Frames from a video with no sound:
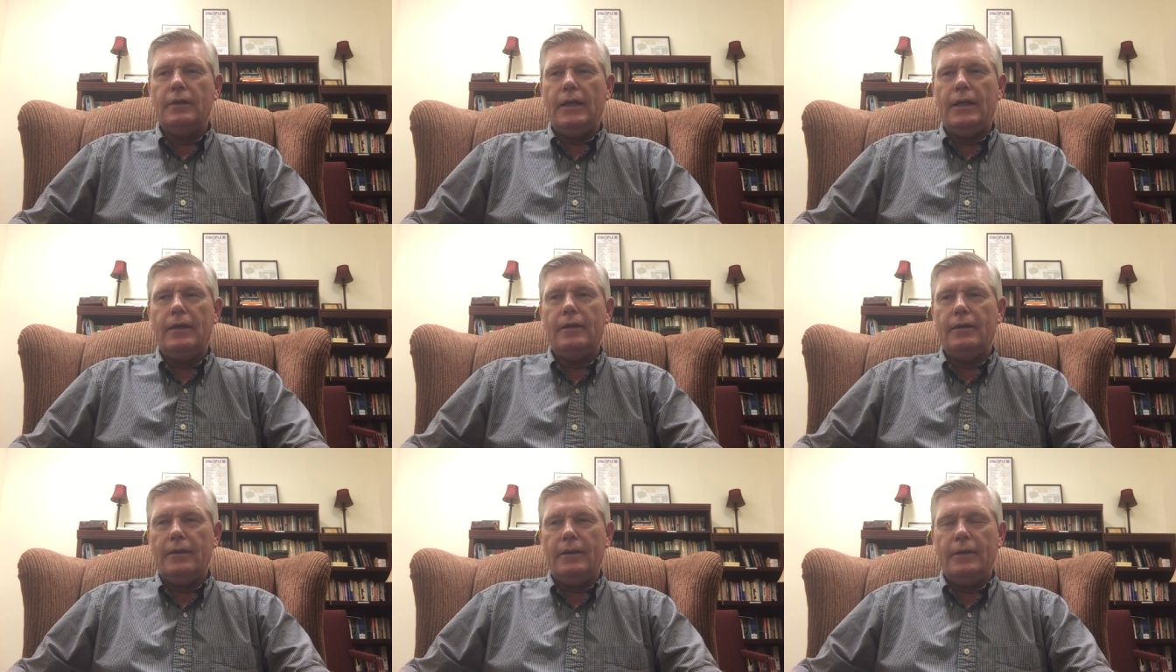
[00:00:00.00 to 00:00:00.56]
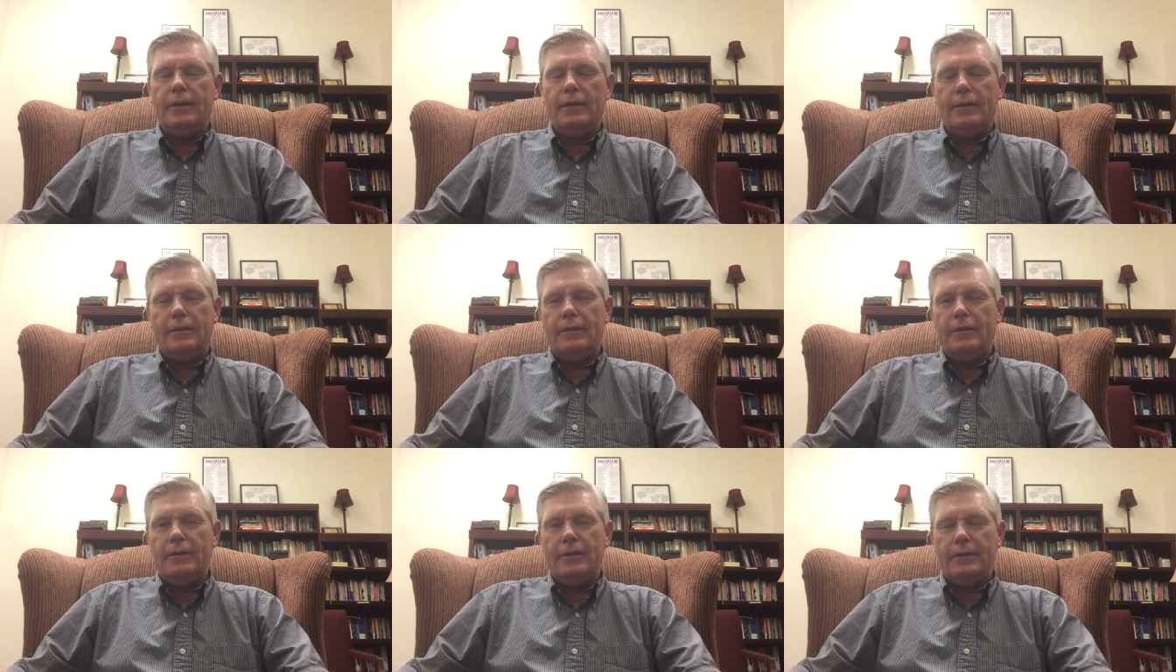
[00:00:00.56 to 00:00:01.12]
and
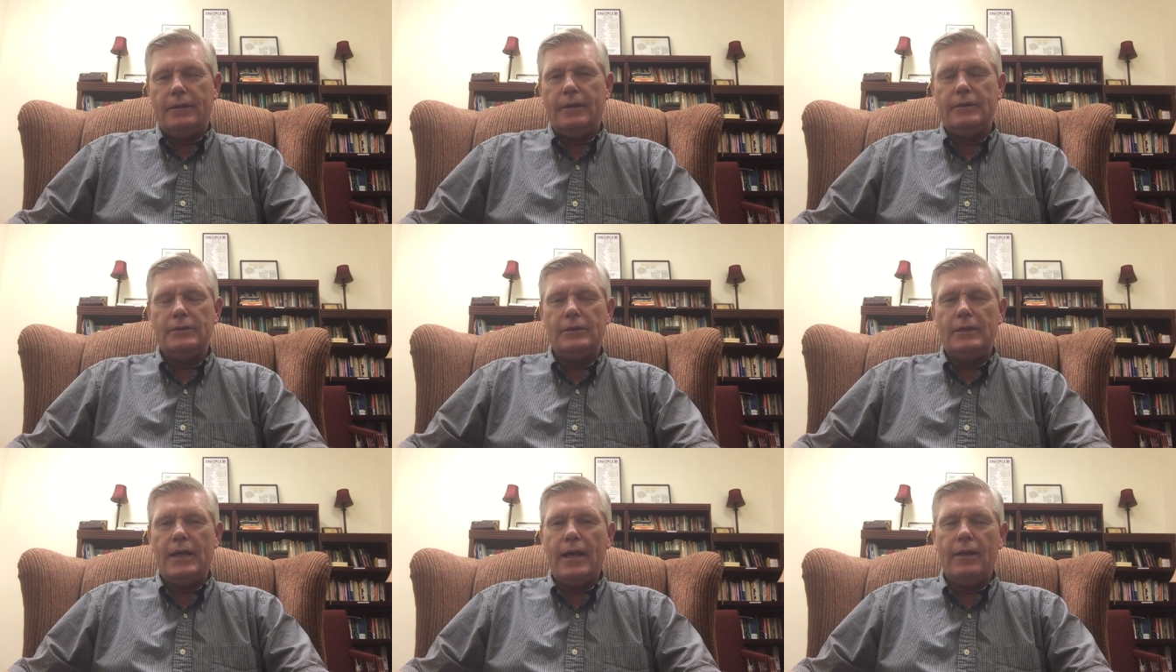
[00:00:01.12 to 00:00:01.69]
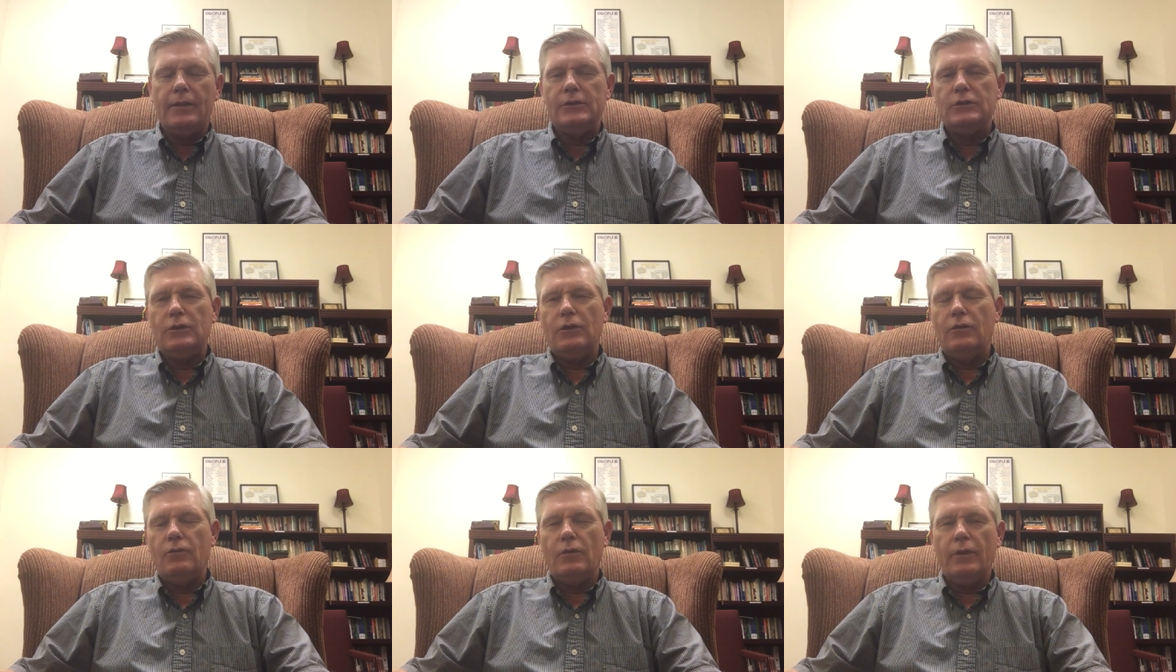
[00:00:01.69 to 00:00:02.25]
uh, his
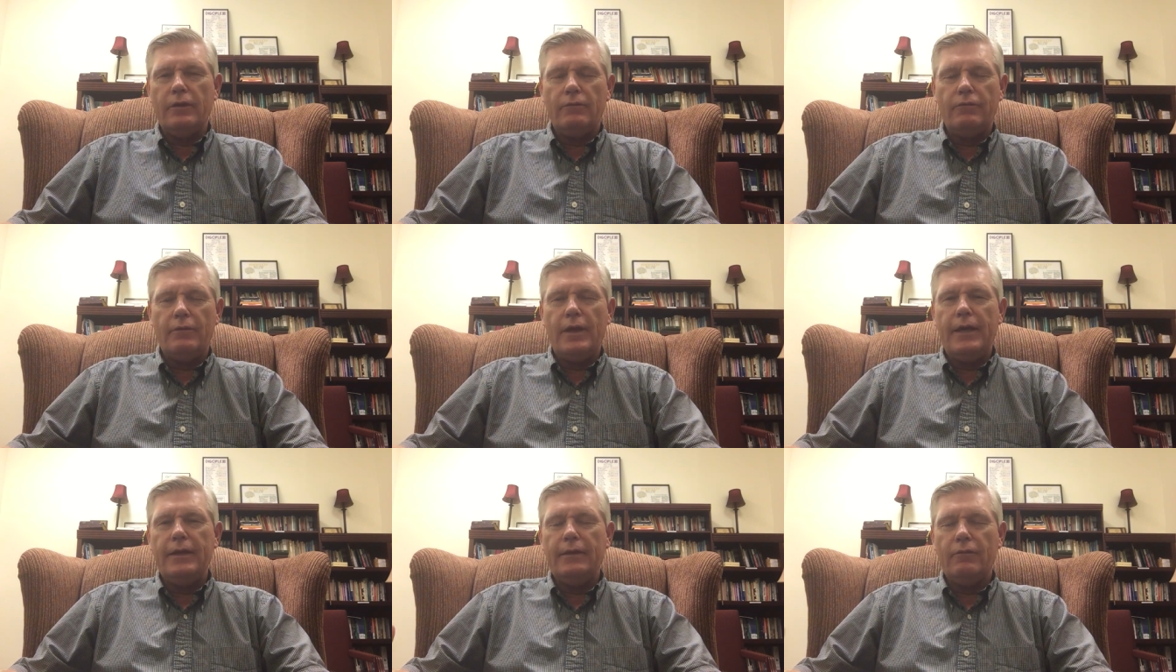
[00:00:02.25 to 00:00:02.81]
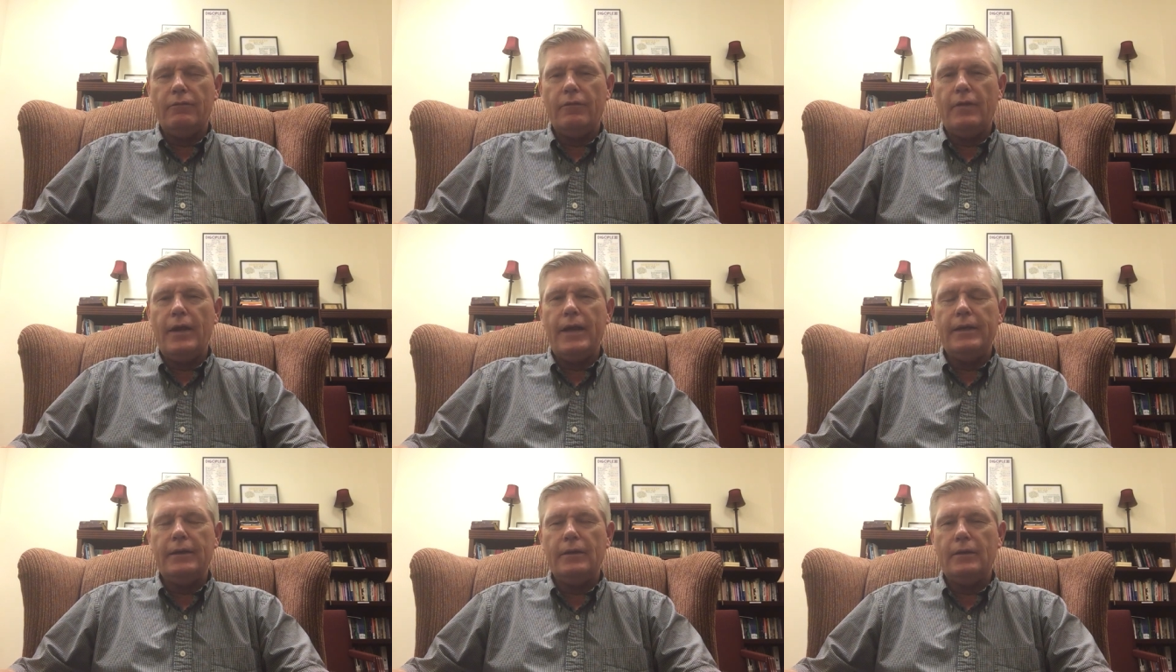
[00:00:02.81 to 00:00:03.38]
analogy of really fighting a
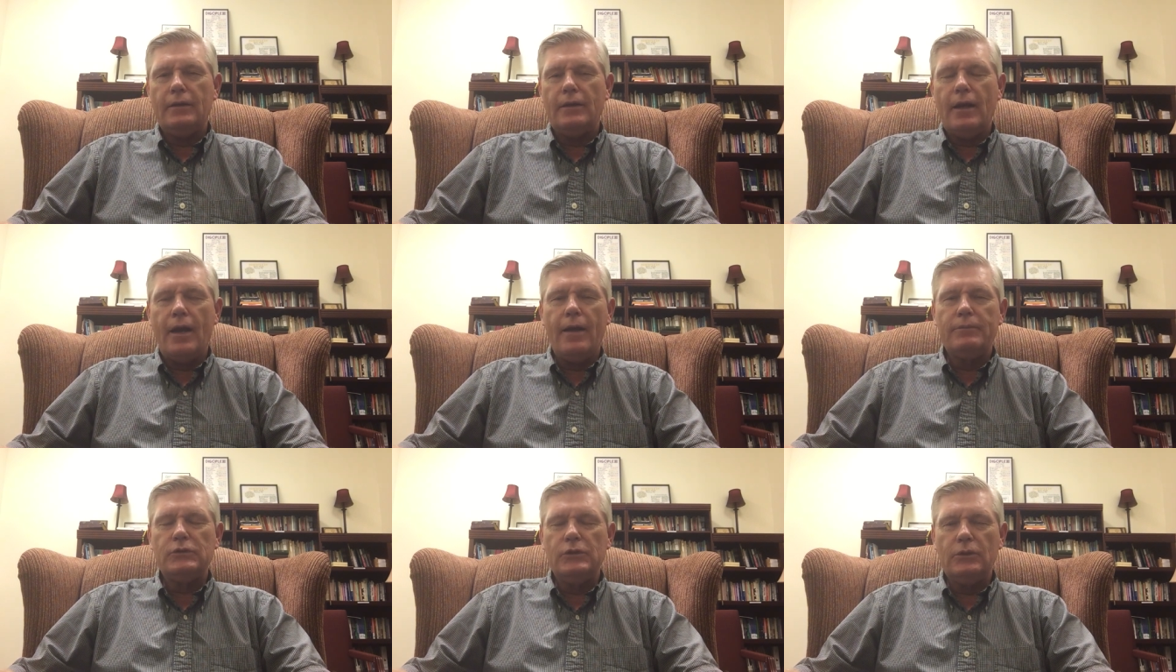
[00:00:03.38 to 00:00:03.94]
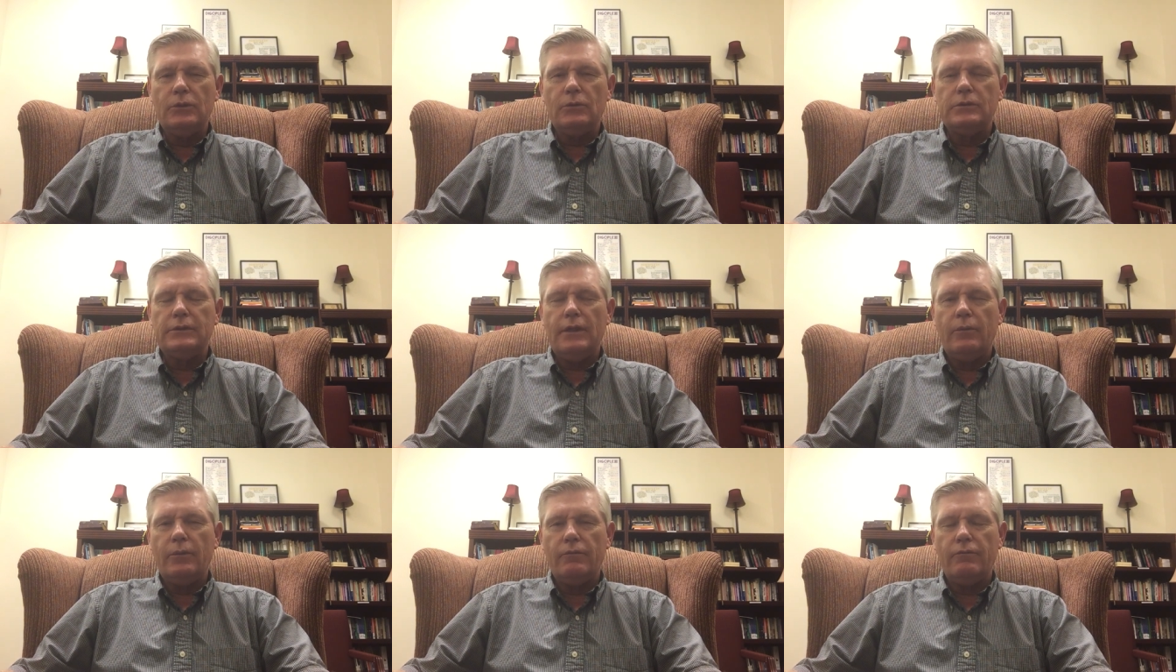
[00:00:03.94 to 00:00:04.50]
fight and the obstacles
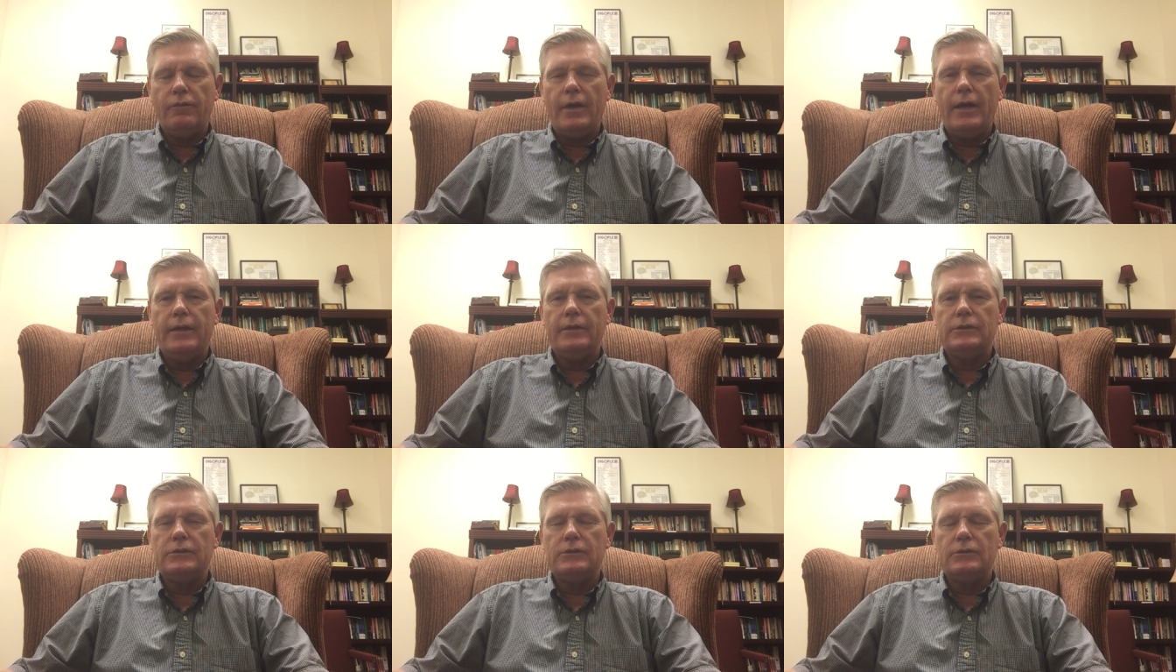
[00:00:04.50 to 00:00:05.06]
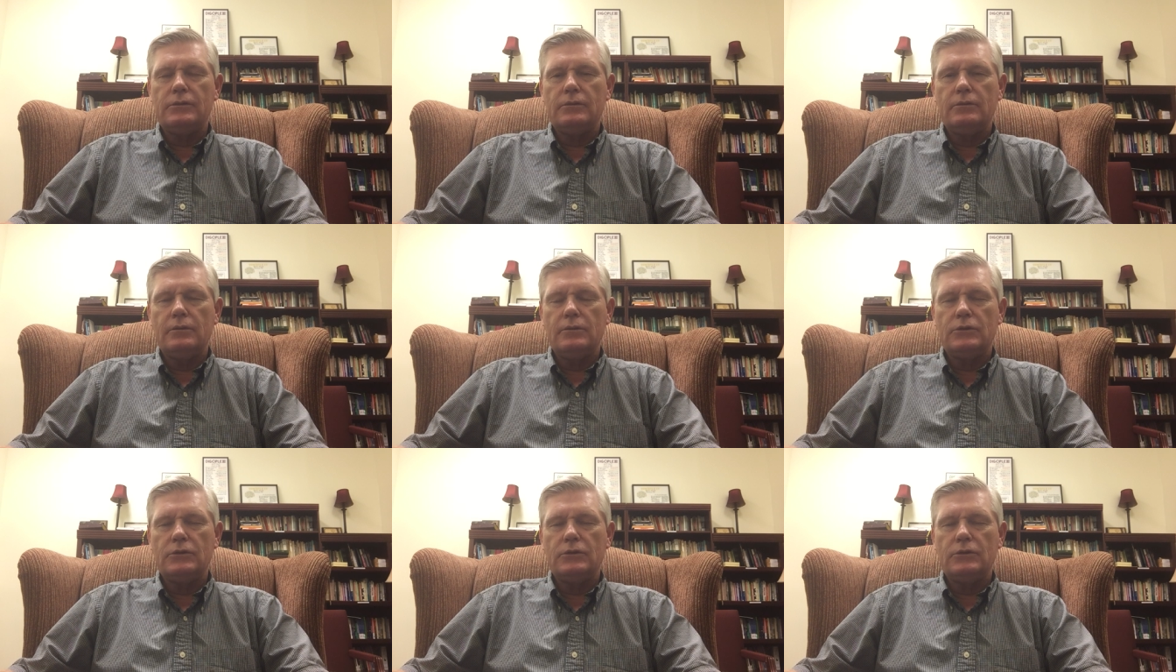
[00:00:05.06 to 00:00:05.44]
that we face,